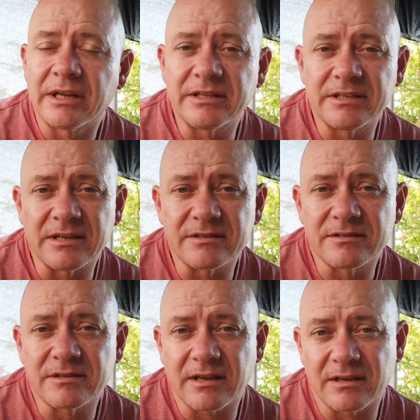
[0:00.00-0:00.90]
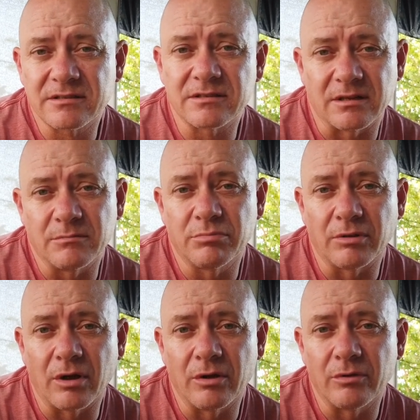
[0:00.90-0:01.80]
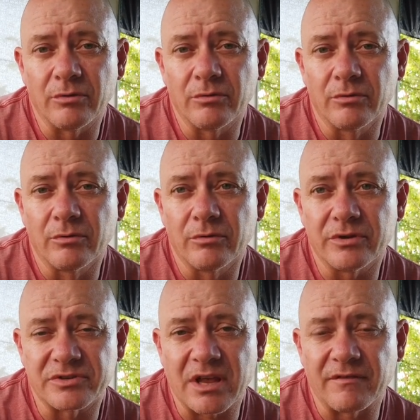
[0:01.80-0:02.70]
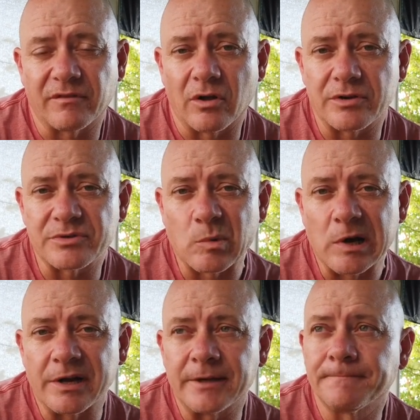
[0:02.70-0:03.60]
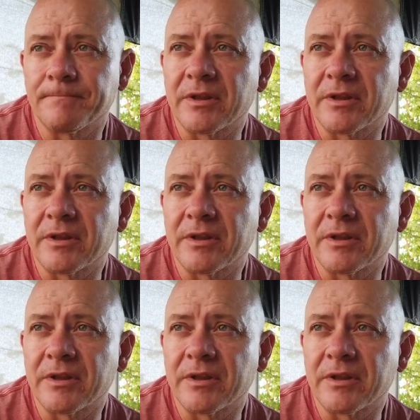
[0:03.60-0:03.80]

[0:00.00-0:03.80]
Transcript: and it does actually blow the sandflies away,